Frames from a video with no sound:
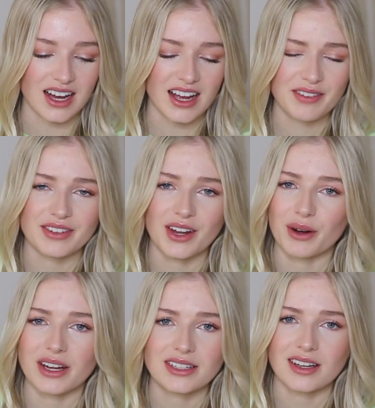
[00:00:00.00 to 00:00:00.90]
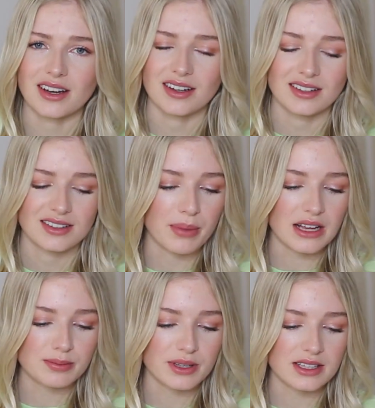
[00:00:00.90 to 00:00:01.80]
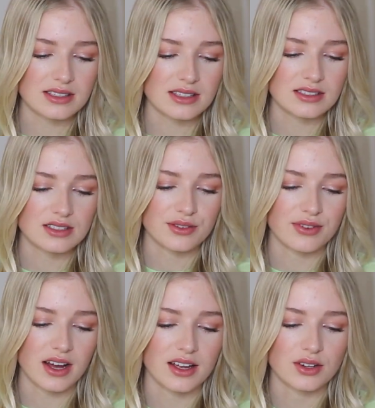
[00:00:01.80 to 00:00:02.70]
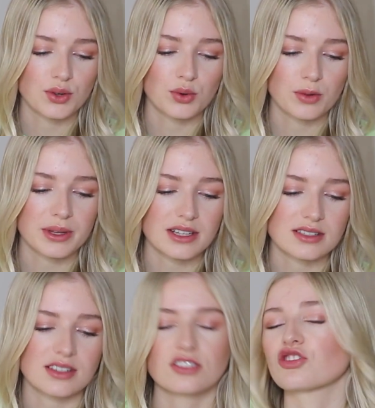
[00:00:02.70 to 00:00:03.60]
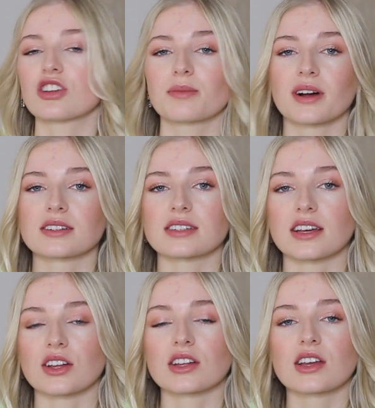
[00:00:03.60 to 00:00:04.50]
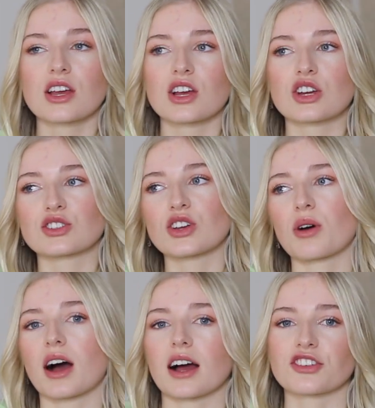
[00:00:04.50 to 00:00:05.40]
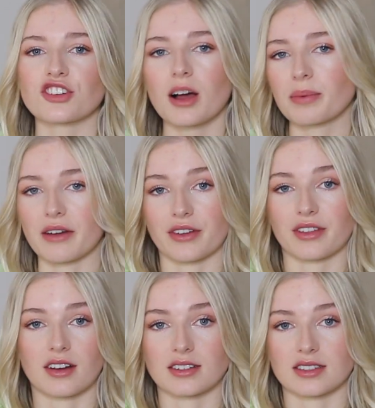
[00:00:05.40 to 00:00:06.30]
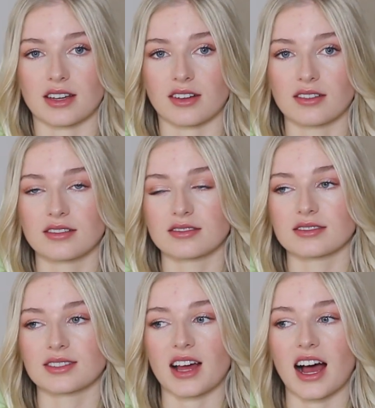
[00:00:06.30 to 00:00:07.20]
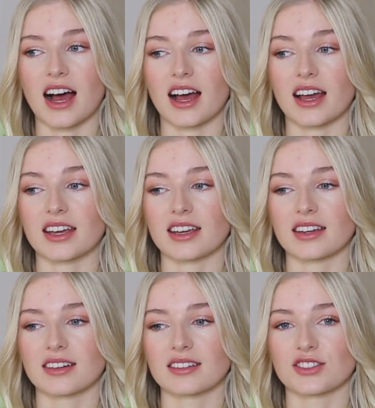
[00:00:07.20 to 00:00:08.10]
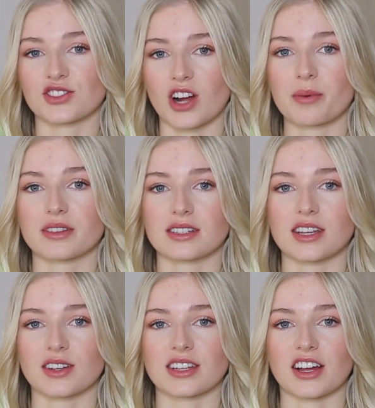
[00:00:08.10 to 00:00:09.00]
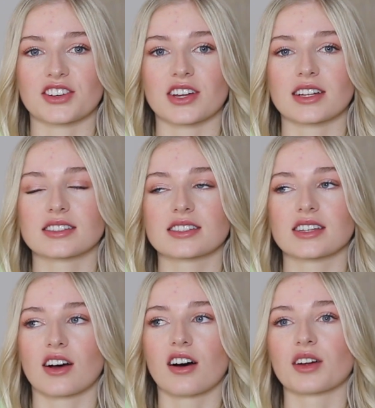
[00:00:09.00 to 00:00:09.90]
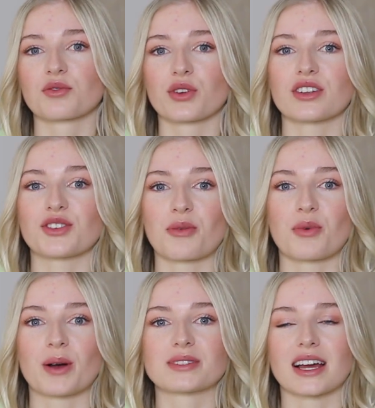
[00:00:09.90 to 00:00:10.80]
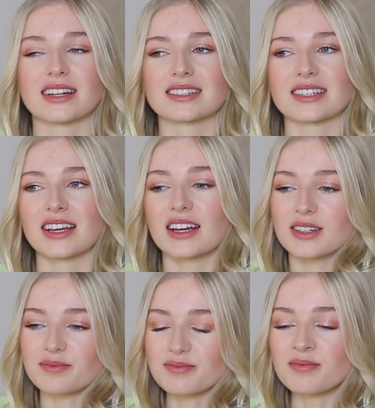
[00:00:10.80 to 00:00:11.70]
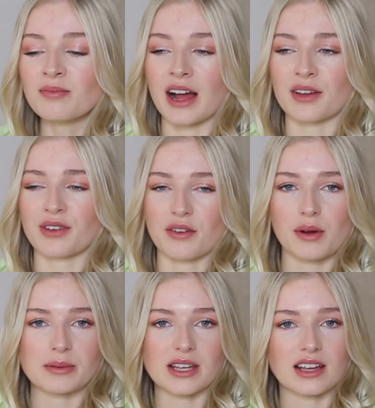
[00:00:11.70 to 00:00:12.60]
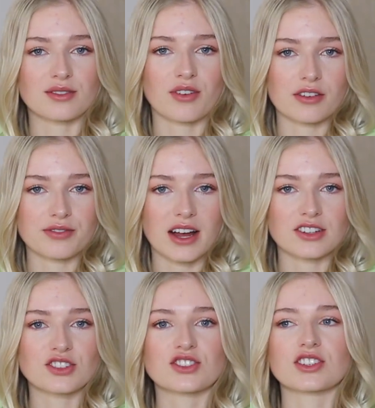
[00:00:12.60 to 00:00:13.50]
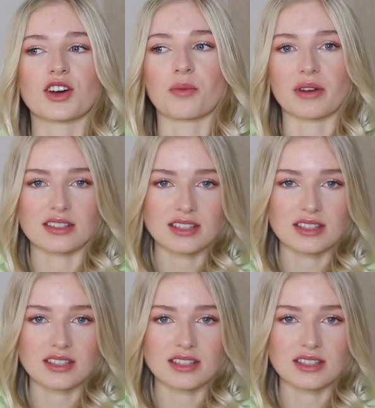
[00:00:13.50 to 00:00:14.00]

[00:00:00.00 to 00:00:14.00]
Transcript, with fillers: I have no idea. Best places to find cool pieces cheap on sale. So I shop everything on sale. I shop in the sale sections on really dope websites. My favorite website is Farfetched, Opening